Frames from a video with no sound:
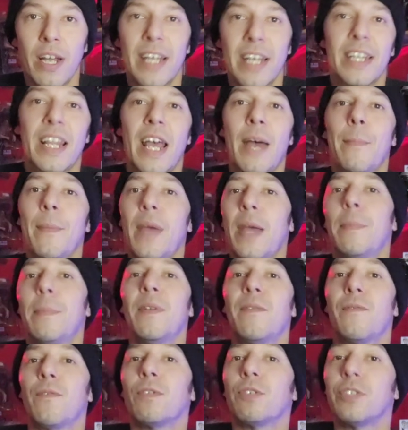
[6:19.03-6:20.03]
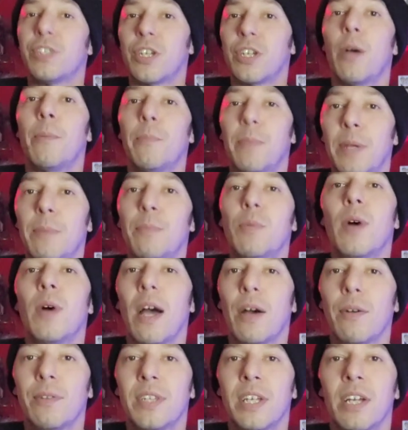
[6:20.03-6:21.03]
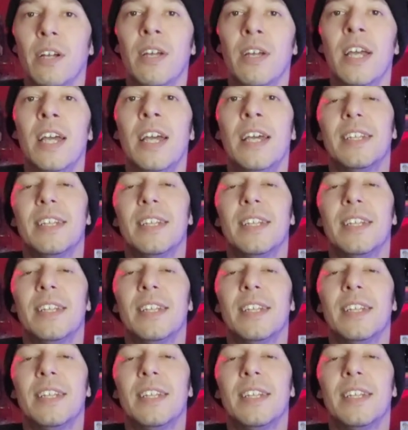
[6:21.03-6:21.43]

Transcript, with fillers: and that maybe for some people out there